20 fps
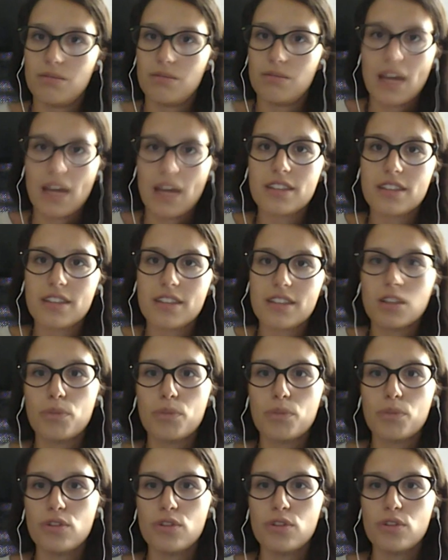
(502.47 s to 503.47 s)
asking the
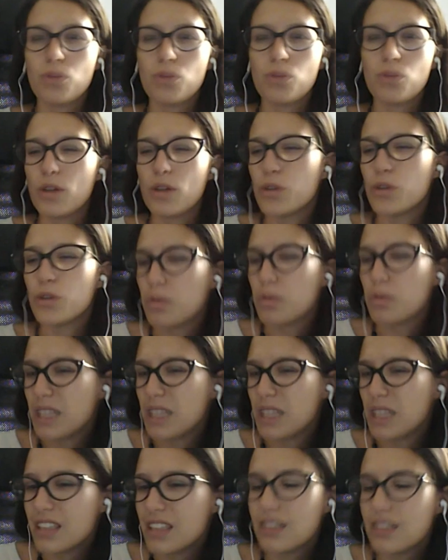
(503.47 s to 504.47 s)
person, what do you
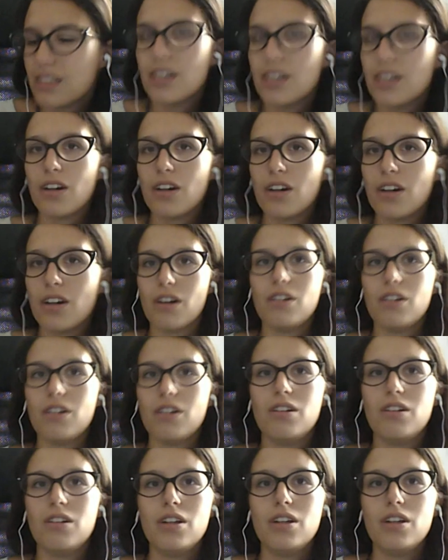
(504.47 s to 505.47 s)
mean?
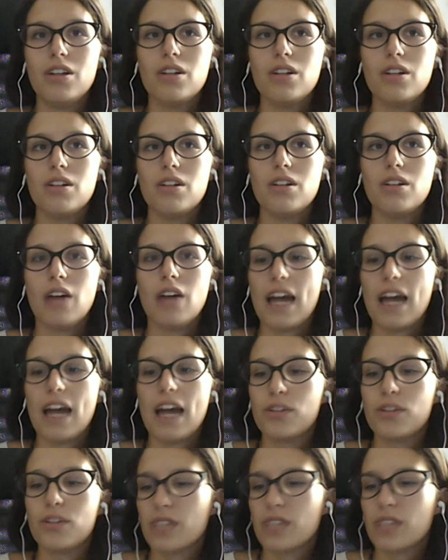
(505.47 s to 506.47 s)
Or I
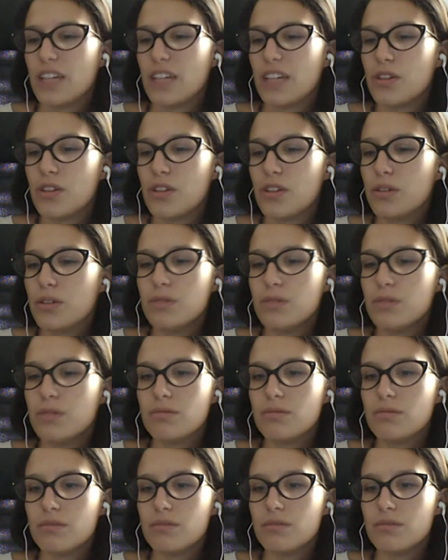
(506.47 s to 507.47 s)
don't get you.
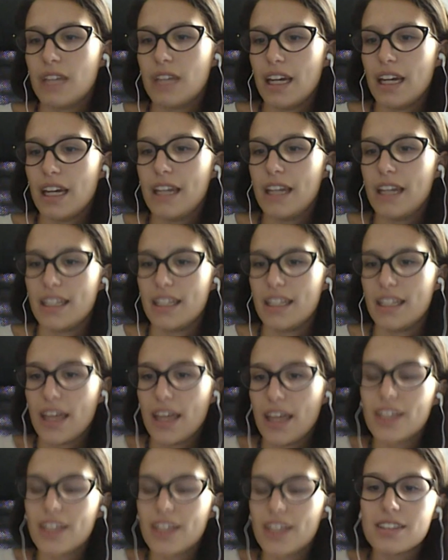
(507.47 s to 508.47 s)
And I
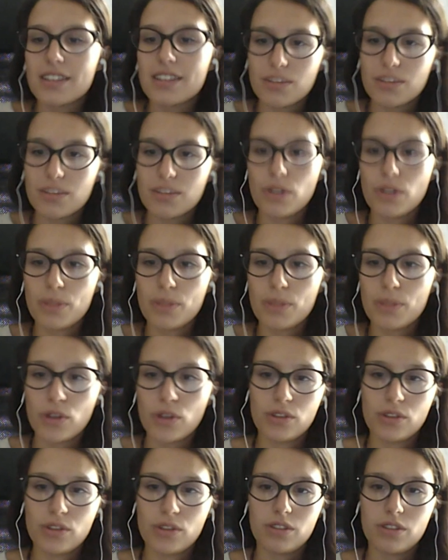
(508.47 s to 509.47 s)
think it's very
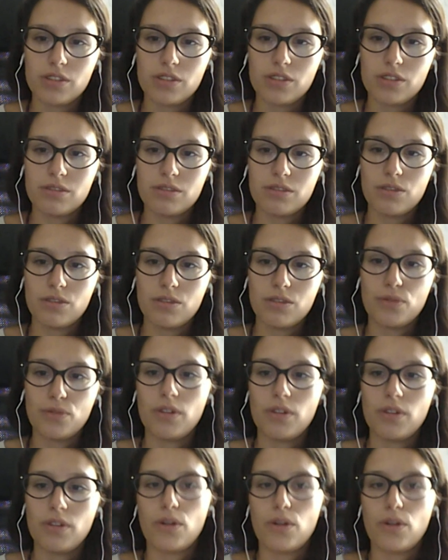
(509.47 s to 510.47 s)
important
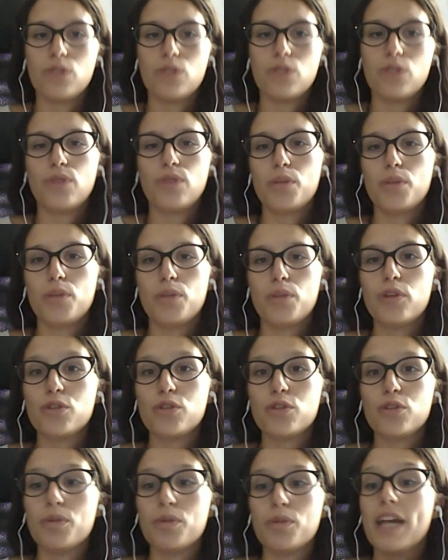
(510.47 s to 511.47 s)
for the
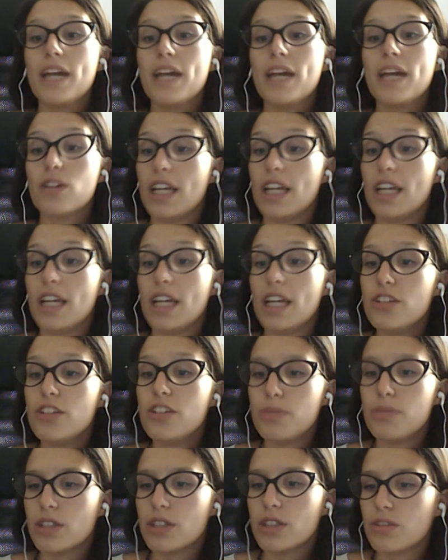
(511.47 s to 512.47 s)
person to be acknowledged,
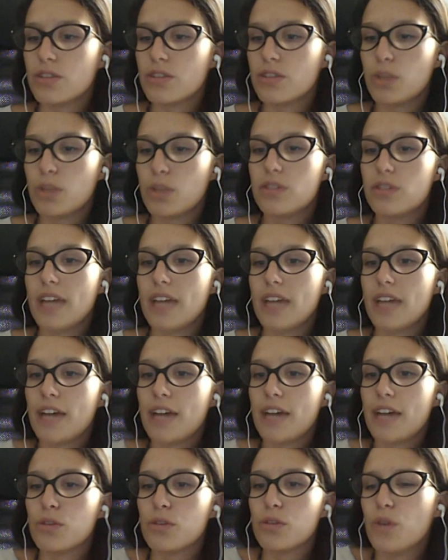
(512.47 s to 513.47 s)
because when you say, I
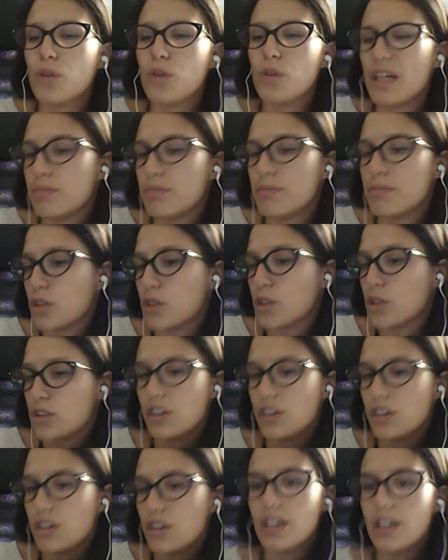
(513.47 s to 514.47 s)
don't know, I'm not
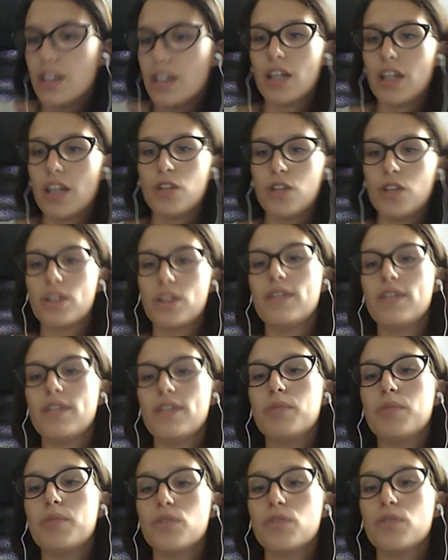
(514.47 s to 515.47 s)
sure, you give
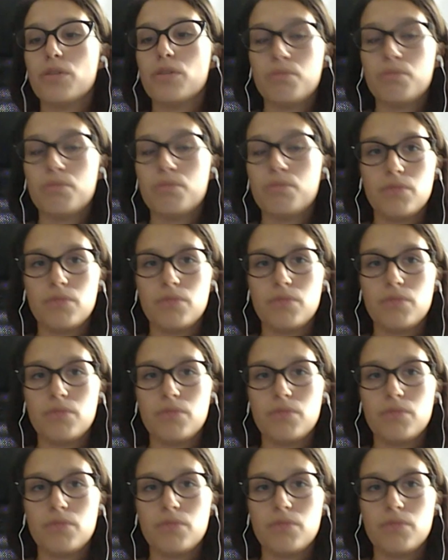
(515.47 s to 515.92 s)
them the